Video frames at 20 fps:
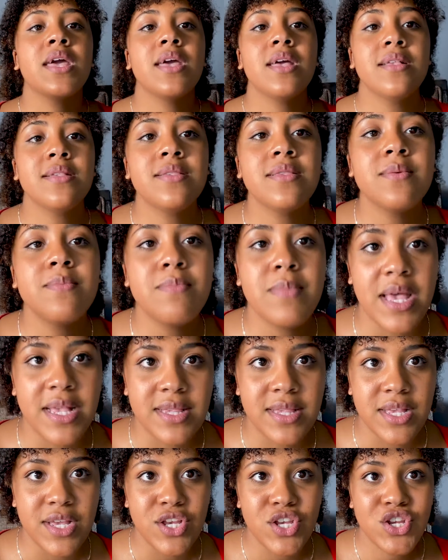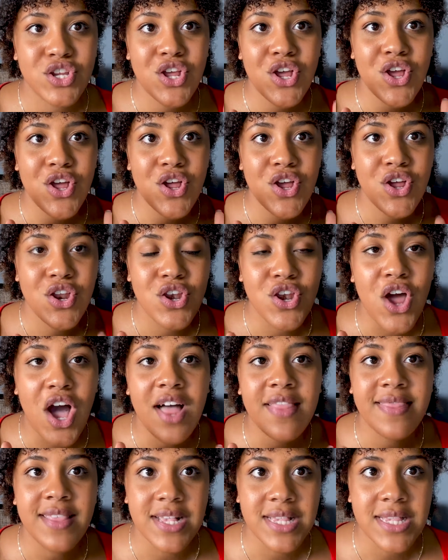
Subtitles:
is the message not